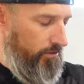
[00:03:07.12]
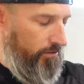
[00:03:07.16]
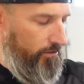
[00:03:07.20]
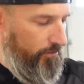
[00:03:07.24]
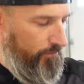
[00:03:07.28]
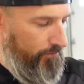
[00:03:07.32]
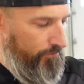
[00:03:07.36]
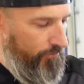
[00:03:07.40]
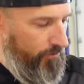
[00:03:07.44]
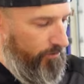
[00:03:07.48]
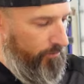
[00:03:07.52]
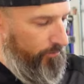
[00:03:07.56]
on
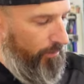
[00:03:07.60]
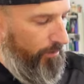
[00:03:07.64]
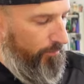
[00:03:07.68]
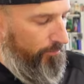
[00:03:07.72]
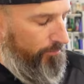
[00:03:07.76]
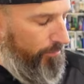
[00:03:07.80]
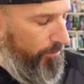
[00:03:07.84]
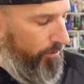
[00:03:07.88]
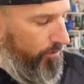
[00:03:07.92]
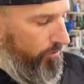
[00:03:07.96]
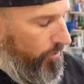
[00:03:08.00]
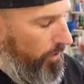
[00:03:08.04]
the front of my
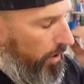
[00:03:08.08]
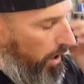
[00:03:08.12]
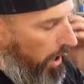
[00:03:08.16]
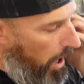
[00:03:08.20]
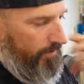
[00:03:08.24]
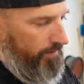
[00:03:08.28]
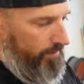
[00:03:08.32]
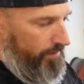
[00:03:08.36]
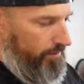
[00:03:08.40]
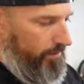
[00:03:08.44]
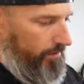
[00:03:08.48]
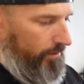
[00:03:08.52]
boat,
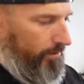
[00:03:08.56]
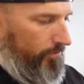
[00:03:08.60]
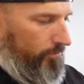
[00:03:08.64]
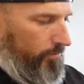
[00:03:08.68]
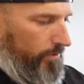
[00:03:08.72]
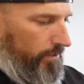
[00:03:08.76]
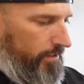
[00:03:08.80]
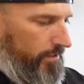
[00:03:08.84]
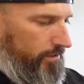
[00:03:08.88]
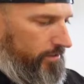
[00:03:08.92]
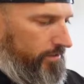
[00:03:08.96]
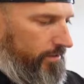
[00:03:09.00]
and
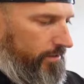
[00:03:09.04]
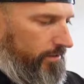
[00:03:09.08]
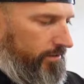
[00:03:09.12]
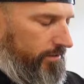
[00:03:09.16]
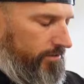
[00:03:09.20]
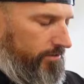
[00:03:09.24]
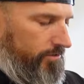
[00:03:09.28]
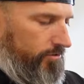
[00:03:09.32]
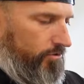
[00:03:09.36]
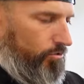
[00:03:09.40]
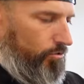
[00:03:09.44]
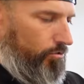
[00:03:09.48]
we gotta take
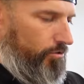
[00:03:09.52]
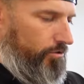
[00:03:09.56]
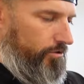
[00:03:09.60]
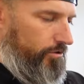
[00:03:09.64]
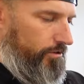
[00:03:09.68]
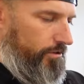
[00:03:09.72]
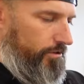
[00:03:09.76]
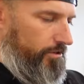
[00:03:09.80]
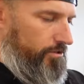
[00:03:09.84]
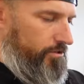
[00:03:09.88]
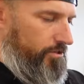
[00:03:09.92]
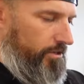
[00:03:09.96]
this
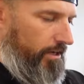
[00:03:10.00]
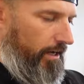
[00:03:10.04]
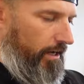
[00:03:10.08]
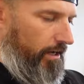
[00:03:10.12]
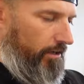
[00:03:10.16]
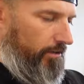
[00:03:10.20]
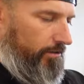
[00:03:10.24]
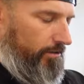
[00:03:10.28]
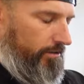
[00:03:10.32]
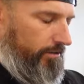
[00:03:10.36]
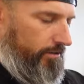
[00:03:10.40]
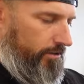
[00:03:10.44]
quarter inch
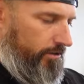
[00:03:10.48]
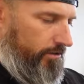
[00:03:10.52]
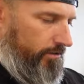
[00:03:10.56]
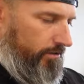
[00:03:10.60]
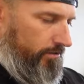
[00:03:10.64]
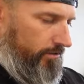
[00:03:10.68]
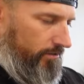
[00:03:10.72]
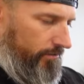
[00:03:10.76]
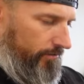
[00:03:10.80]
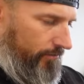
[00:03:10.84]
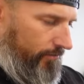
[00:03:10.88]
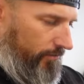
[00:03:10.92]
Allen here
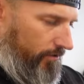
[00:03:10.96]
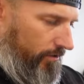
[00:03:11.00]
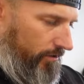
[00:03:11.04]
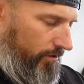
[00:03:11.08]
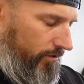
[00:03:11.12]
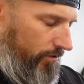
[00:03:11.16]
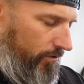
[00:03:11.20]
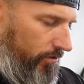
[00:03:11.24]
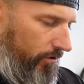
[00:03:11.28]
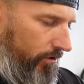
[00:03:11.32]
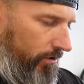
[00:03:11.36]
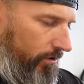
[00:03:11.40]
in the front
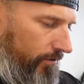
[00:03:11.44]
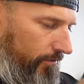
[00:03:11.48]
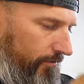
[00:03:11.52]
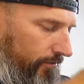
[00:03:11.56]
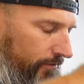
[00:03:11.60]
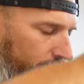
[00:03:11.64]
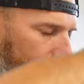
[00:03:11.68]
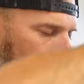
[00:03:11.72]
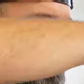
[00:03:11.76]
off,